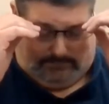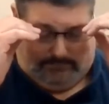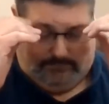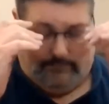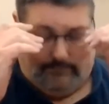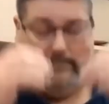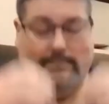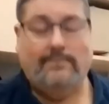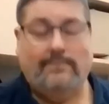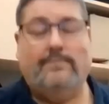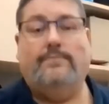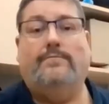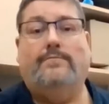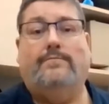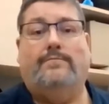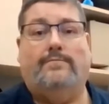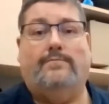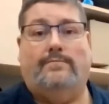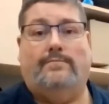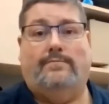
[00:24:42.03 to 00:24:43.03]

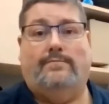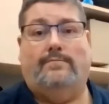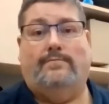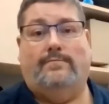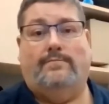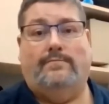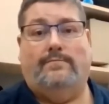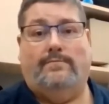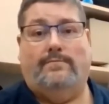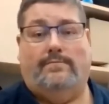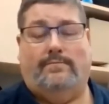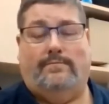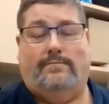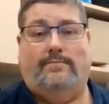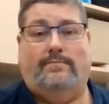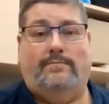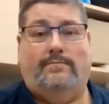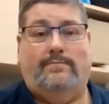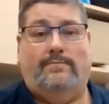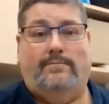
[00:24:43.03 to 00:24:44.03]

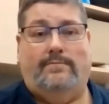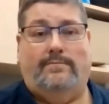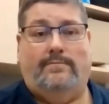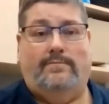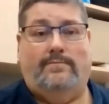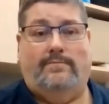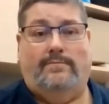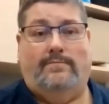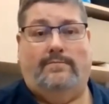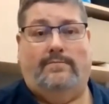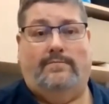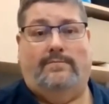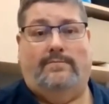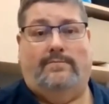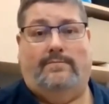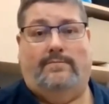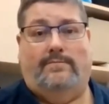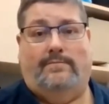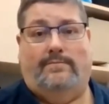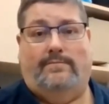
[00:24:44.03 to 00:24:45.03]

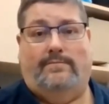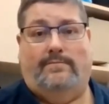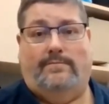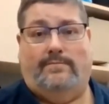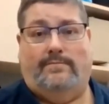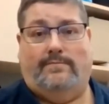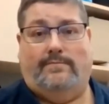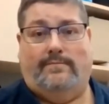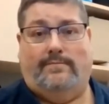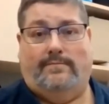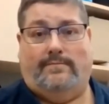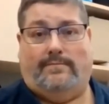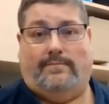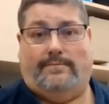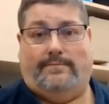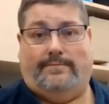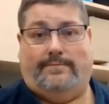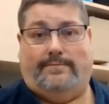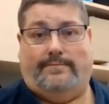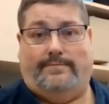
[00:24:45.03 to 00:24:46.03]

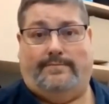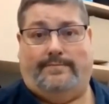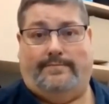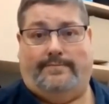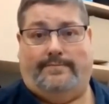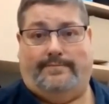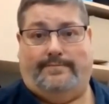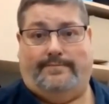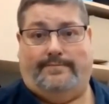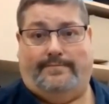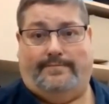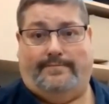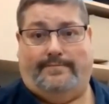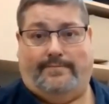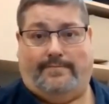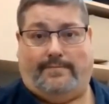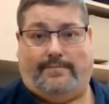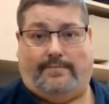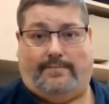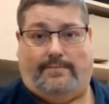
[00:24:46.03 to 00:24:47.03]

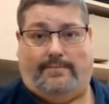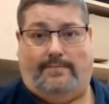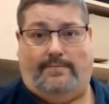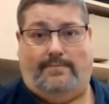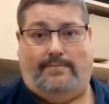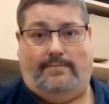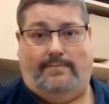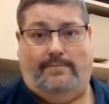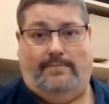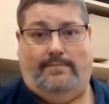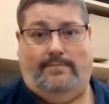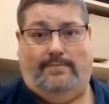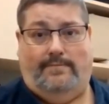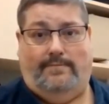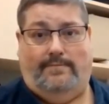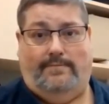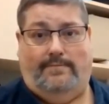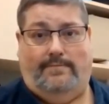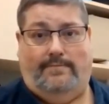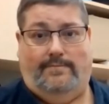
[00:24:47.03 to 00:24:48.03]

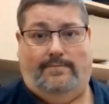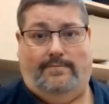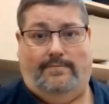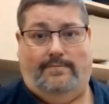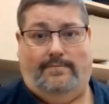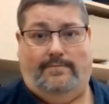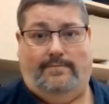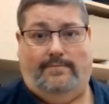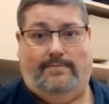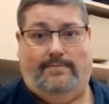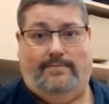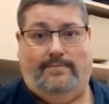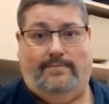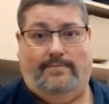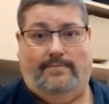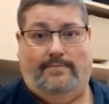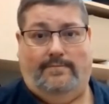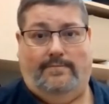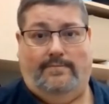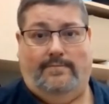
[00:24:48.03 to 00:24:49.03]

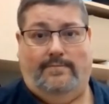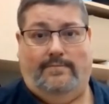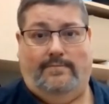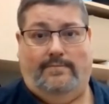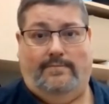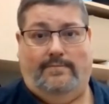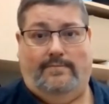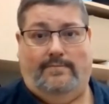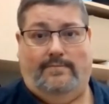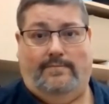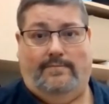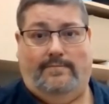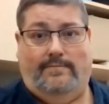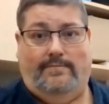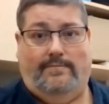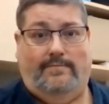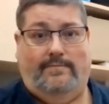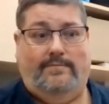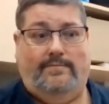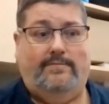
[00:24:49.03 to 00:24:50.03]
The person shown says nothing.